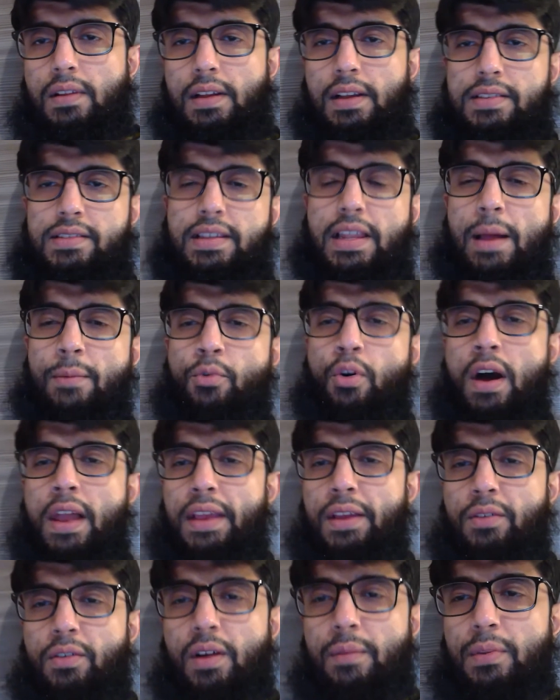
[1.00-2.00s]
Assalamu
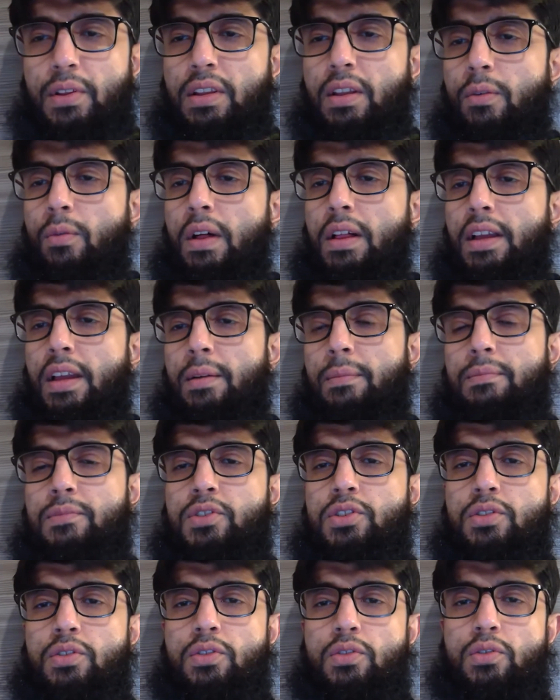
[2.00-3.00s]
alaikum warahmatullah. Welcome
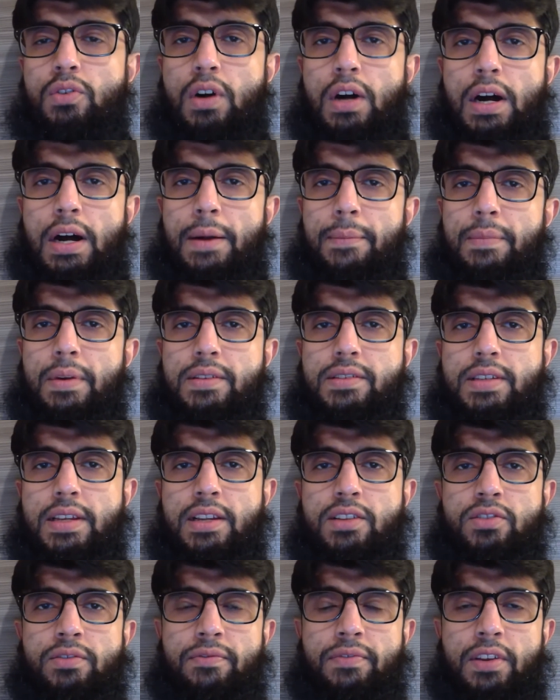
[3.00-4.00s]
to a
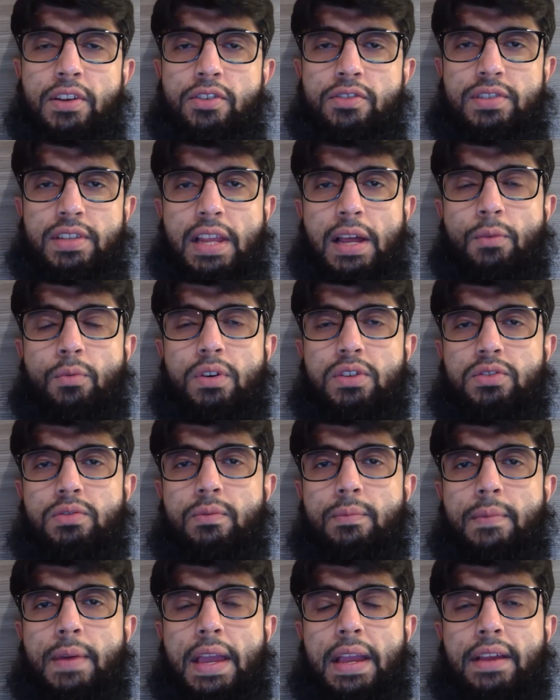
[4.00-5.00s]
series of videos that I want to
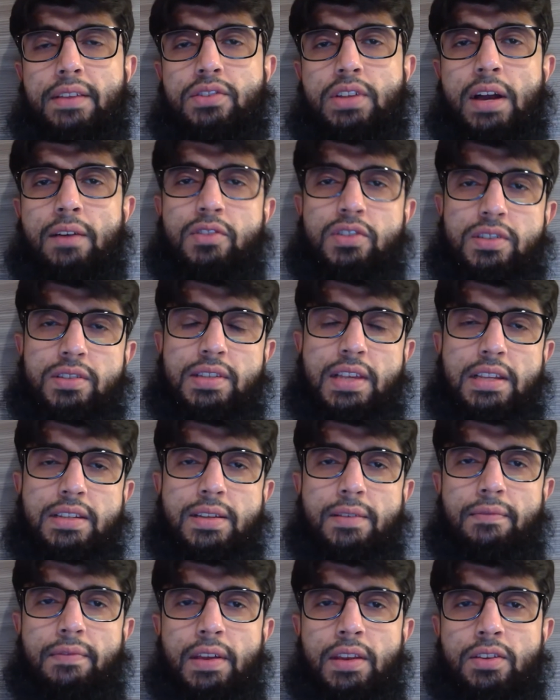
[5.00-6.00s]
make. So I was sent a
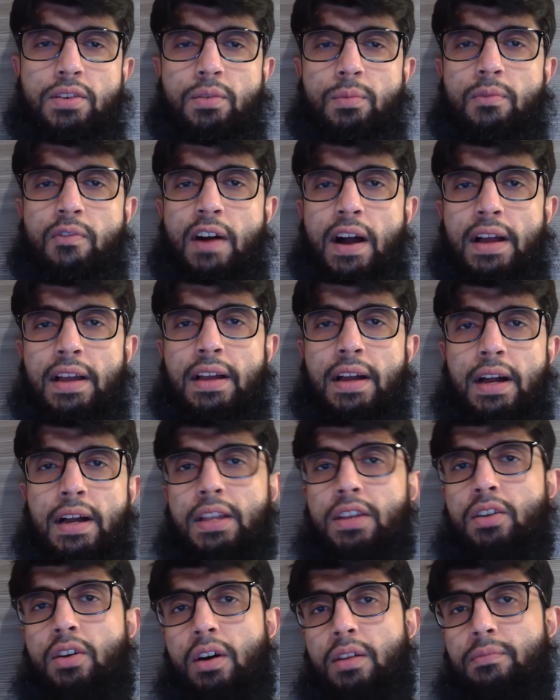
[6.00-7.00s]
video by a
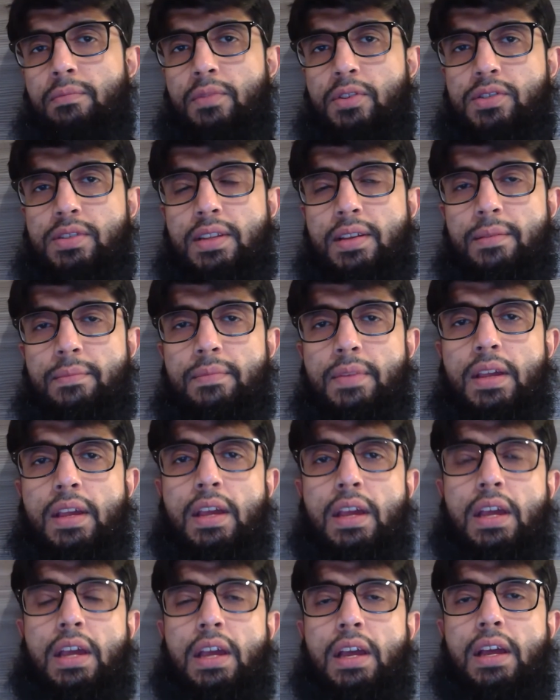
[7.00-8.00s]
non-Muslim,
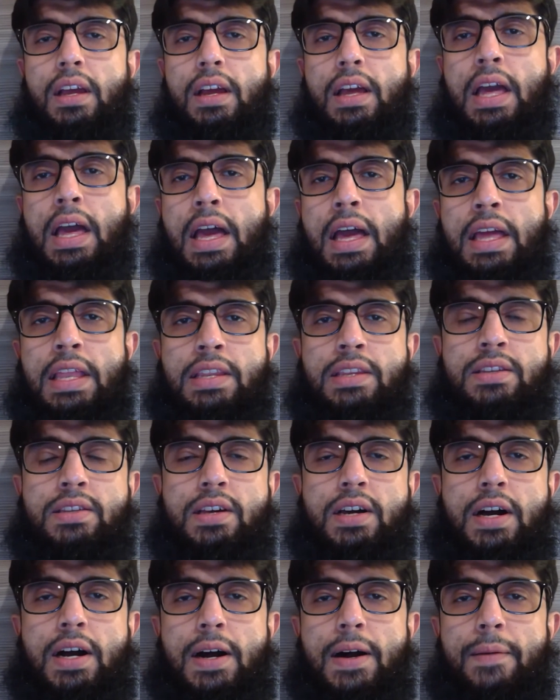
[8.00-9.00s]
and
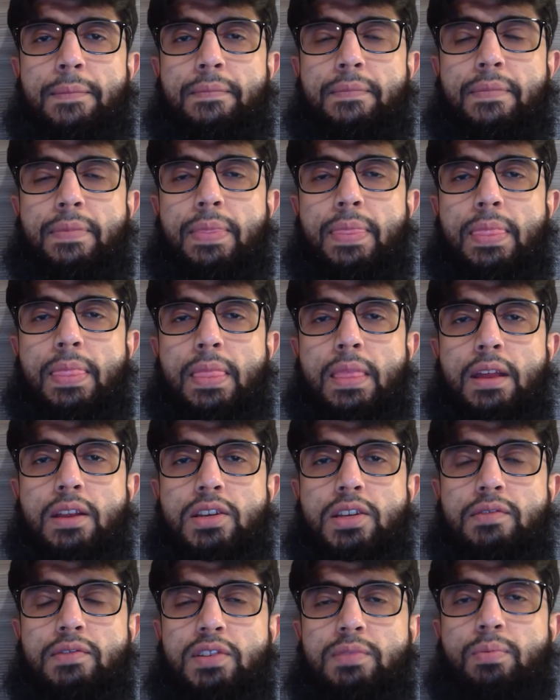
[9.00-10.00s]

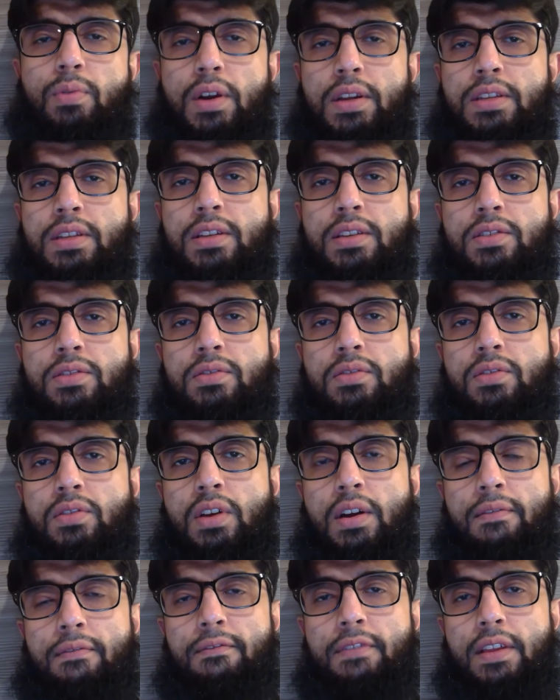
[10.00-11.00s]
she was pointing to
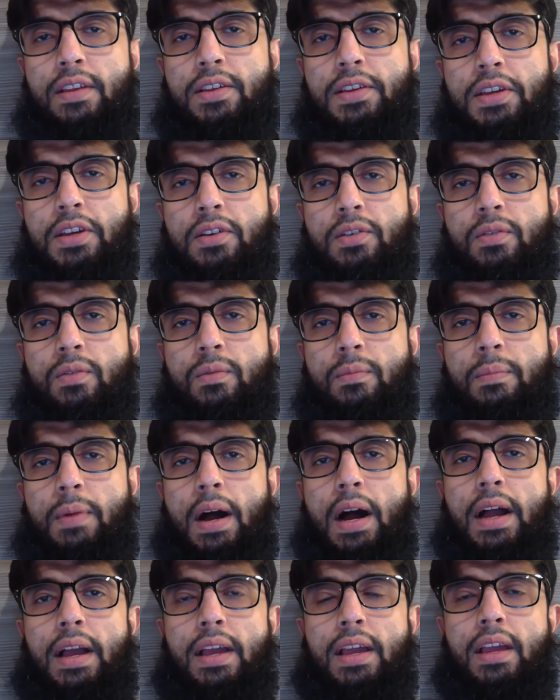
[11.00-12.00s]
a video
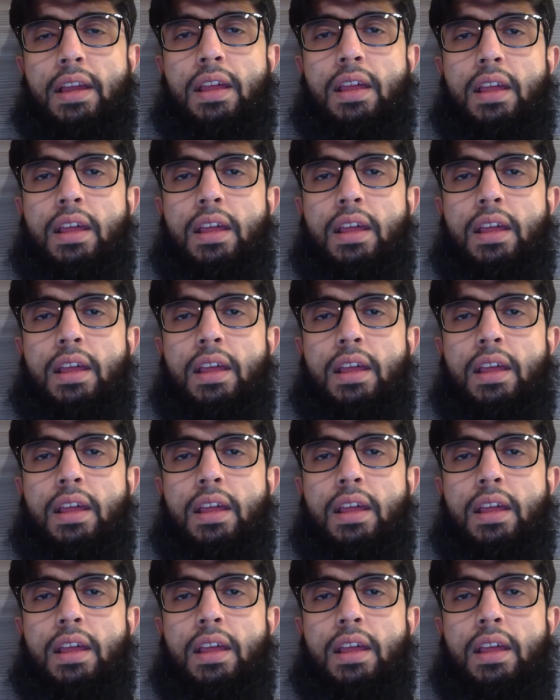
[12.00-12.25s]
by